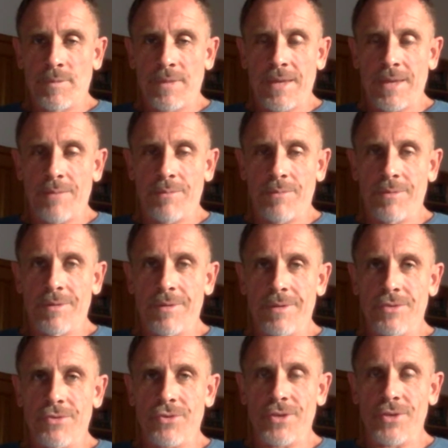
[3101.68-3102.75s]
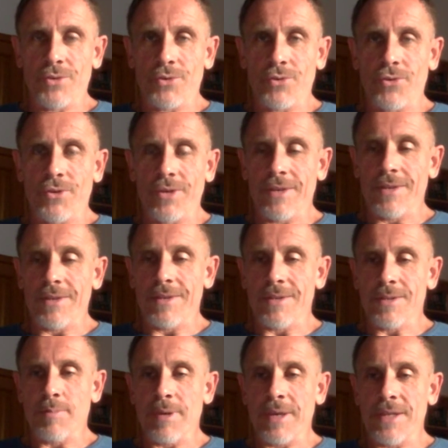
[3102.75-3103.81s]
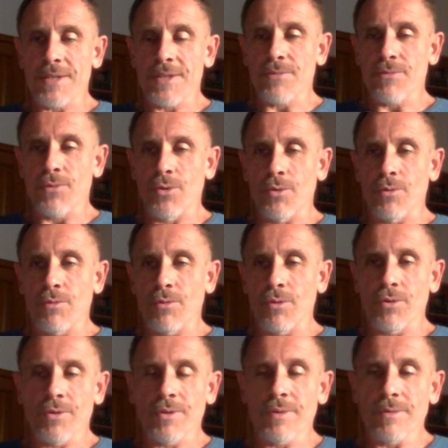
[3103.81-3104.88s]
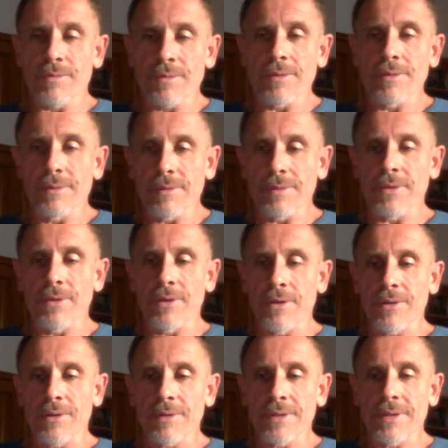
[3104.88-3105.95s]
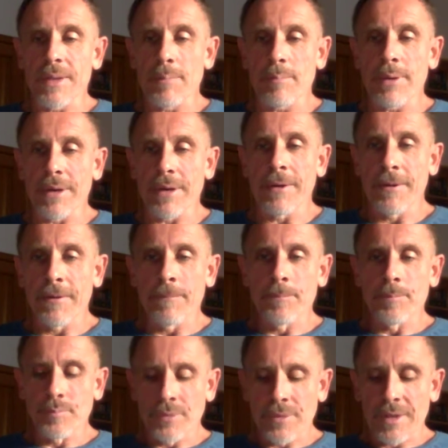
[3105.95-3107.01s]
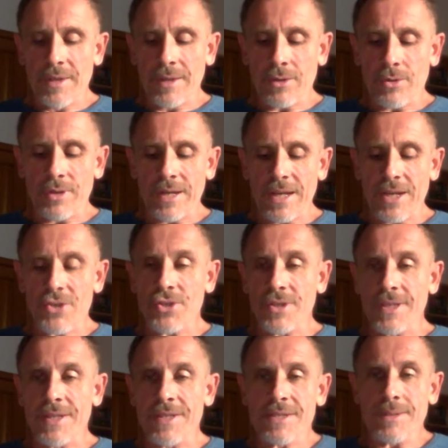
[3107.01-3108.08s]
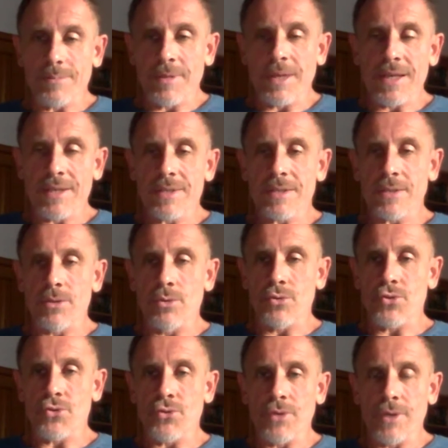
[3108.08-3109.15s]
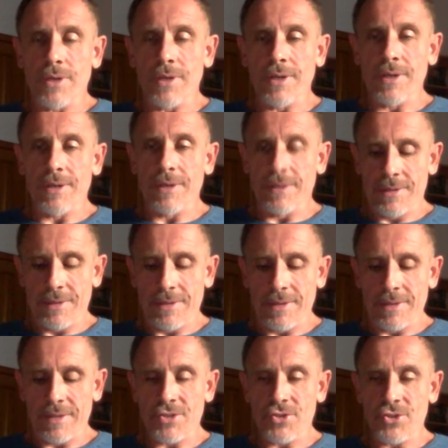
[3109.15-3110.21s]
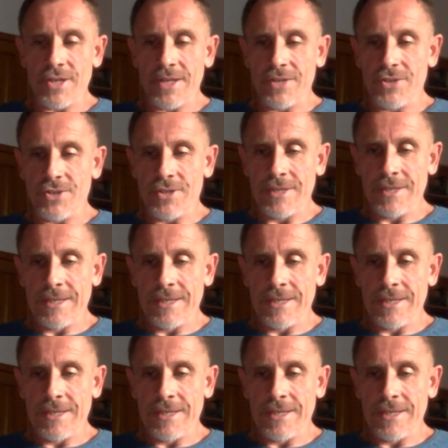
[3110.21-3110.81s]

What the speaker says: yeah, trying to create a space for you know, deeper connection and some nice neutral exchange.